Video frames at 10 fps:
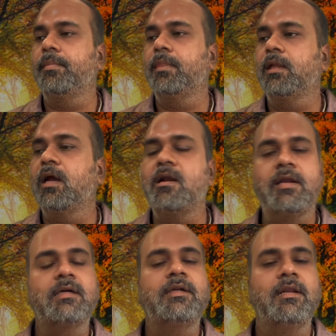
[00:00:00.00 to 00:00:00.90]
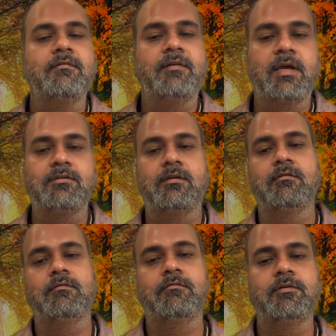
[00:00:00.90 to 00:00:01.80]
conduct in a fashion
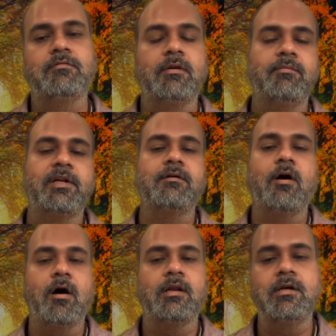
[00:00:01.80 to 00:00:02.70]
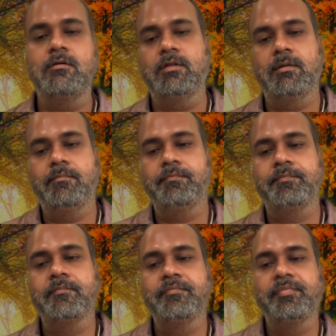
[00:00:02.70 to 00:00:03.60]
which will bring honor to them.
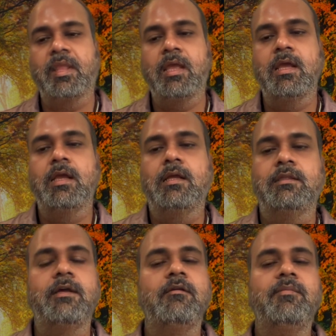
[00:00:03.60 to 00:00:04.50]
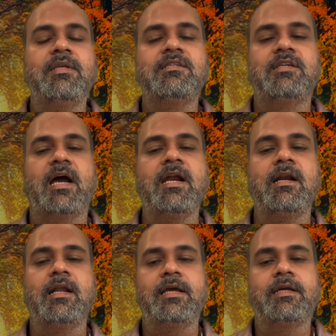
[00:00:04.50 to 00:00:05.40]
They will be
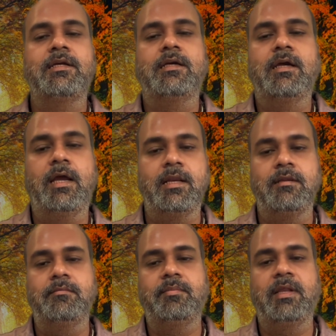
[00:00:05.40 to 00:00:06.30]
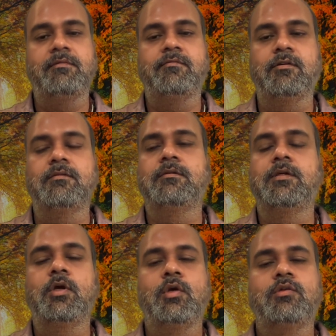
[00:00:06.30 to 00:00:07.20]
childlike and playful.
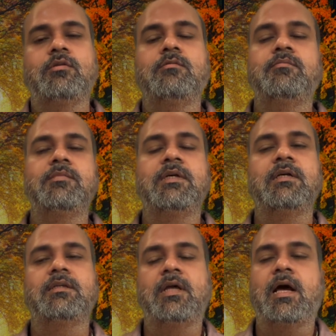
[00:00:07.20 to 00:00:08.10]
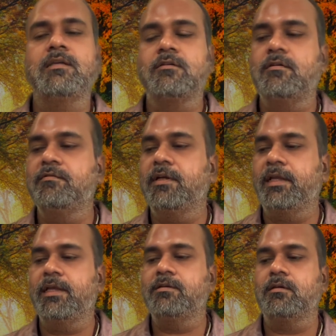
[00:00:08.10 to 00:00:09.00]
So the task of
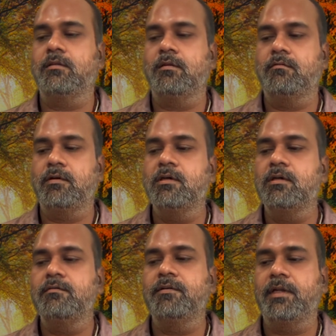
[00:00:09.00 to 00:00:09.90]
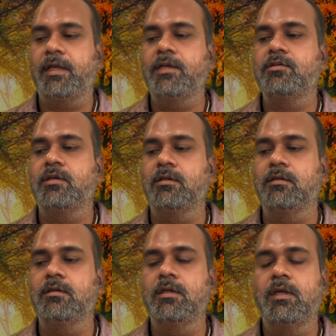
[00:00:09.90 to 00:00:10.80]
creation, the work of creation
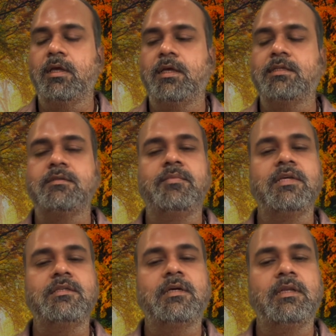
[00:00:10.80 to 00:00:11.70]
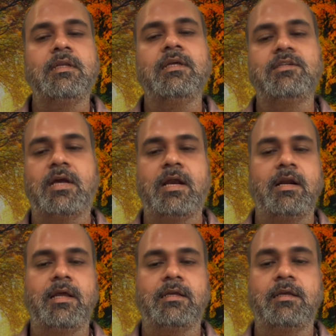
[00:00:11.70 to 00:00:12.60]
is basically a
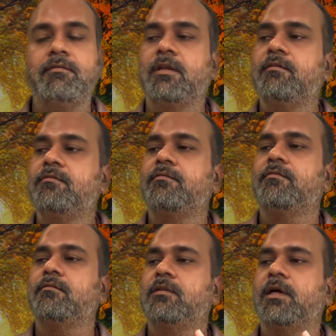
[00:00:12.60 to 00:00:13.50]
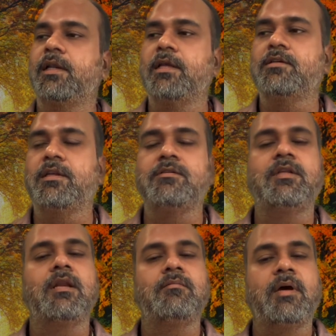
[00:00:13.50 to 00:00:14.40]
childlike. Even if the creation is
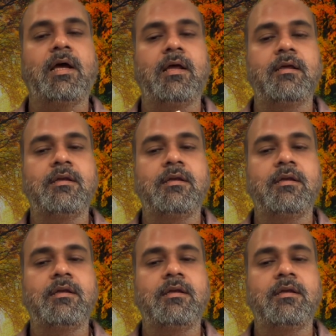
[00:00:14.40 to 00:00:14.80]
done by